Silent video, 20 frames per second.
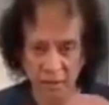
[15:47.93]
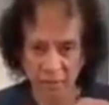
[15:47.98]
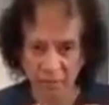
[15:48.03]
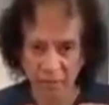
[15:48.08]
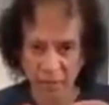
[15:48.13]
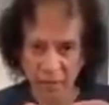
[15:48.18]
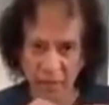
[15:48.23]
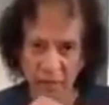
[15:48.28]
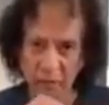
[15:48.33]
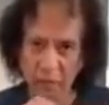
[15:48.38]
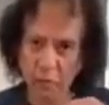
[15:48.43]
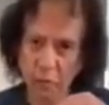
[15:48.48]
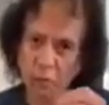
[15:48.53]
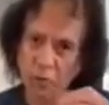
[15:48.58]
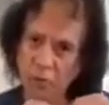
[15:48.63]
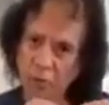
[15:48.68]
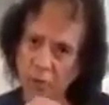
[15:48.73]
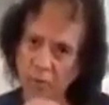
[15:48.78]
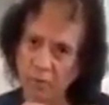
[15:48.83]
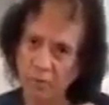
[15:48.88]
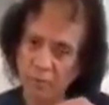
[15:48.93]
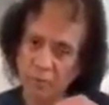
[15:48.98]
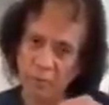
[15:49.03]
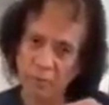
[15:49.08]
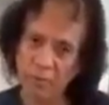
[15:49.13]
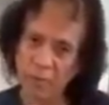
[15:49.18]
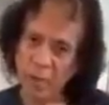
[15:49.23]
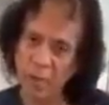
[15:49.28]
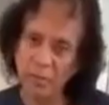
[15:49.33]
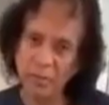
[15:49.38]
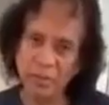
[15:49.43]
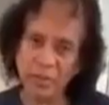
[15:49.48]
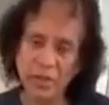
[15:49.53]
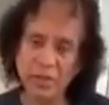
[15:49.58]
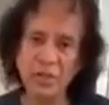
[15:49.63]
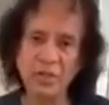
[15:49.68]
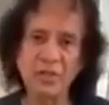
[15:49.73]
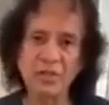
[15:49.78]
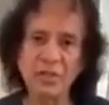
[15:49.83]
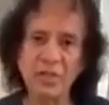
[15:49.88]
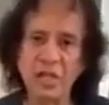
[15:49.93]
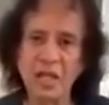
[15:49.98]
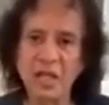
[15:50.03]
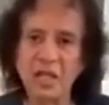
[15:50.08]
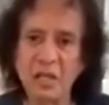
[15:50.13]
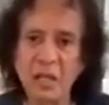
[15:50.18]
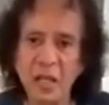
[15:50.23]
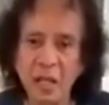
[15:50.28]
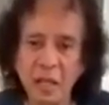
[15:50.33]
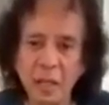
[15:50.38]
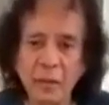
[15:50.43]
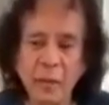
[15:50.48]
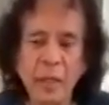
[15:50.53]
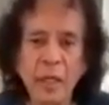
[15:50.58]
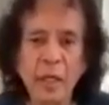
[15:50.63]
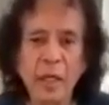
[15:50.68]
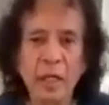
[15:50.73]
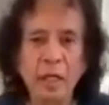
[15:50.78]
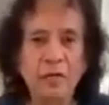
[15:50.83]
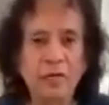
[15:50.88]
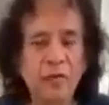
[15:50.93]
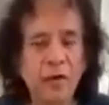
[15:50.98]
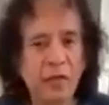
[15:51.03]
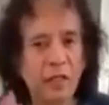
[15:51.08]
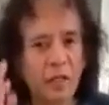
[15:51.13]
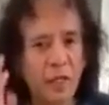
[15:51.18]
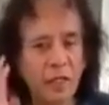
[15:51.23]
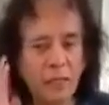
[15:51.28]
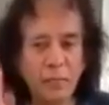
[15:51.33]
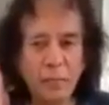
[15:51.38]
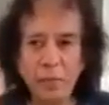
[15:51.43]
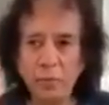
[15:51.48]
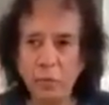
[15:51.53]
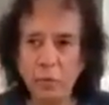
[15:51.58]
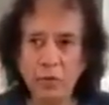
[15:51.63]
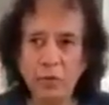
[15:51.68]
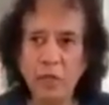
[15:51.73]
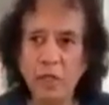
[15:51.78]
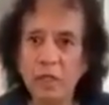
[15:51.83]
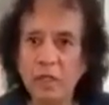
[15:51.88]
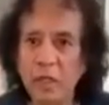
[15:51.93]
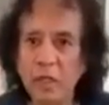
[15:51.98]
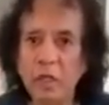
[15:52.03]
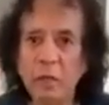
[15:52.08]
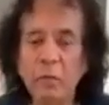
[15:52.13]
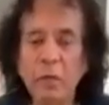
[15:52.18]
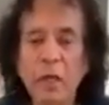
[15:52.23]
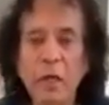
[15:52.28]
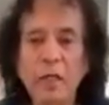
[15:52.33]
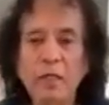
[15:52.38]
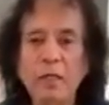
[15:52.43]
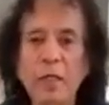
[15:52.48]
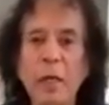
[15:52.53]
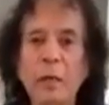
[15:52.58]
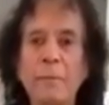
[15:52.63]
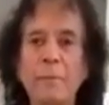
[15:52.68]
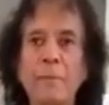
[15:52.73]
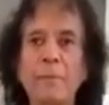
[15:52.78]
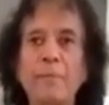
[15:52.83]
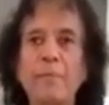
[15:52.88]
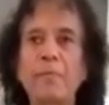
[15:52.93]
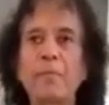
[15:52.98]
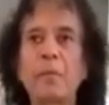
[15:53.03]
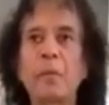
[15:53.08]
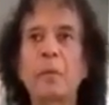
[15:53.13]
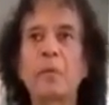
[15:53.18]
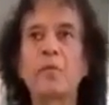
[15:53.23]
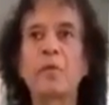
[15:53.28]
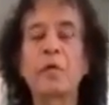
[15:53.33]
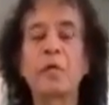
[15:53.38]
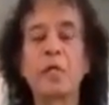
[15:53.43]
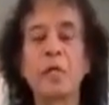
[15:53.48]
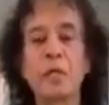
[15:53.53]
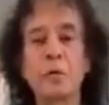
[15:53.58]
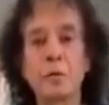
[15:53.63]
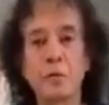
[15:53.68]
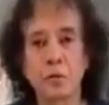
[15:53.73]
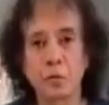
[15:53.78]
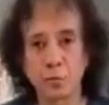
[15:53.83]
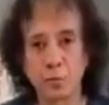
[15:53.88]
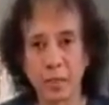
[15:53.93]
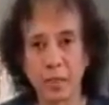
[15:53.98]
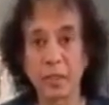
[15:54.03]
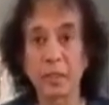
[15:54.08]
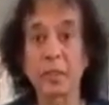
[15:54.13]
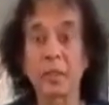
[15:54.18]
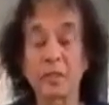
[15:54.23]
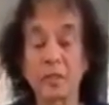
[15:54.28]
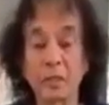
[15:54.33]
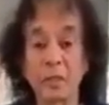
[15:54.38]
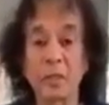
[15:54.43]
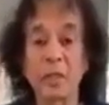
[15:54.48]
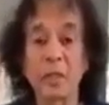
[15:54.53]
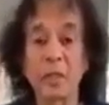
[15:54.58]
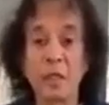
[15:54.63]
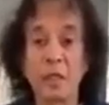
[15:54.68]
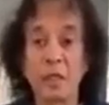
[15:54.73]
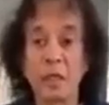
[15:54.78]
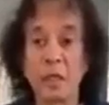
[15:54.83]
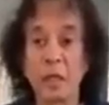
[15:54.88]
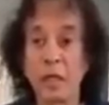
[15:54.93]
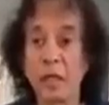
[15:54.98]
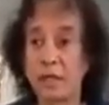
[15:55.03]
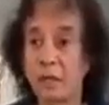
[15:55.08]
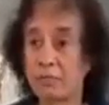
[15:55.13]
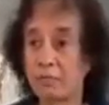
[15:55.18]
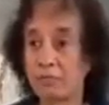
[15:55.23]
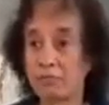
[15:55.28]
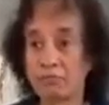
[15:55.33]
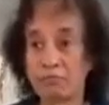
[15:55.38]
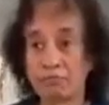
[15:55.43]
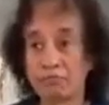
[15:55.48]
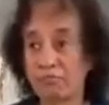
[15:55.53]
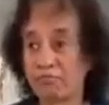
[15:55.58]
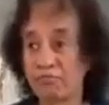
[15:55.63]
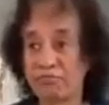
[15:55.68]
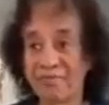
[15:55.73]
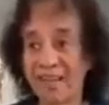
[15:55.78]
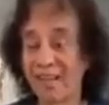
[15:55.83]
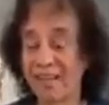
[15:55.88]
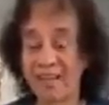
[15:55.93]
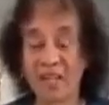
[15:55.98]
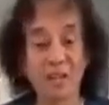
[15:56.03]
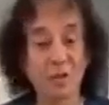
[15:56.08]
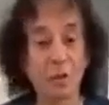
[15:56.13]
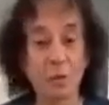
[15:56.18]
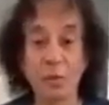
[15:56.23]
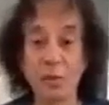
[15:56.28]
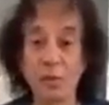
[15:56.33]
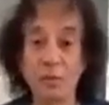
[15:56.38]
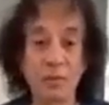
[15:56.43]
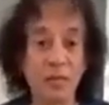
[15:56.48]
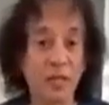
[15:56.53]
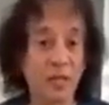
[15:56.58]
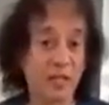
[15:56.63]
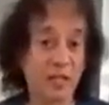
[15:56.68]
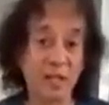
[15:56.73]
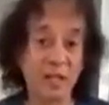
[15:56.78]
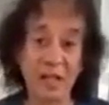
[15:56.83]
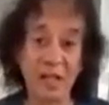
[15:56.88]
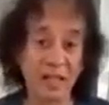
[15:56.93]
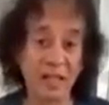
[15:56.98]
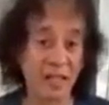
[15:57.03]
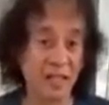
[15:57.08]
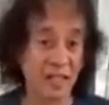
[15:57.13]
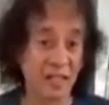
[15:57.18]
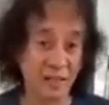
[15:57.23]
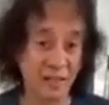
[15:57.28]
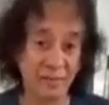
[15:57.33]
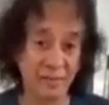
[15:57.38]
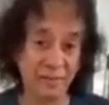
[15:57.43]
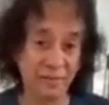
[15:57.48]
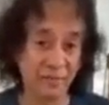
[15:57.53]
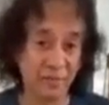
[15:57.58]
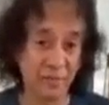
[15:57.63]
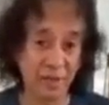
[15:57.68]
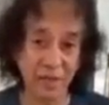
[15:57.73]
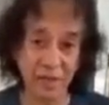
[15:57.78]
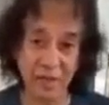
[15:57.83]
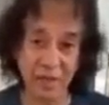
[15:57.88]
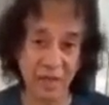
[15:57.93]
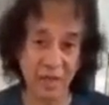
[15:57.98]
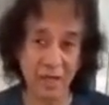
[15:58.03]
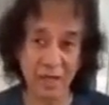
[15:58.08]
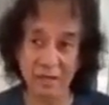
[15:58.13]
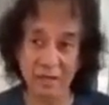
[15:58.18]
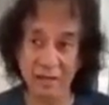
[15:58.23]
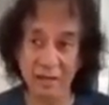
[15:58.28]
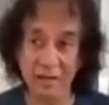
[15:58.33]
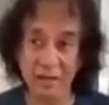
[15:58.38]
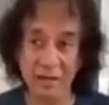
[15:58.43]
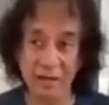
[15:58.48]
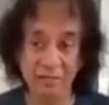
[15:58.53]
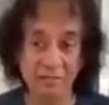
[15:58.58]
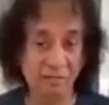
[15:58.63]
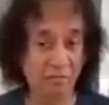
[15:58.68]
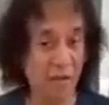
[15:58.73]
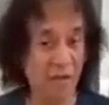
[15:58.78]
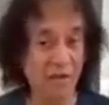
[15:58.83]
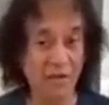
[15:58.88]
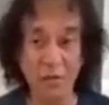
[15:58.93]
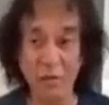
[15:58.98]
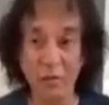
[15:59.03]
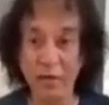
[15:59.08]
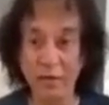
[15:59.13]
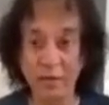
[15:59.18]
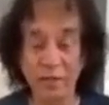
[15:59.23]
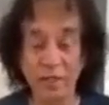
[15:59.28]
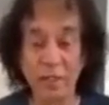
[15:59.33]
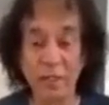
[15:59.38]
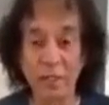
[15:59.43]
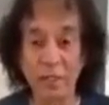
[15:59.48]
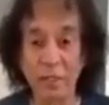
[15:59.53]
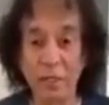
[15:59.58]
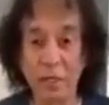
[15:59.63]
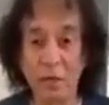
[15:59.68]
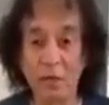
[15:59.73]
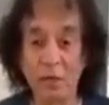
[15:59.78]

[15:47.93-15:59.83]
and do some combinations in there. In fact, I remember Ustad Zakir Hussain when he used to play this, and I think nobody played it like he did, and as great as he did on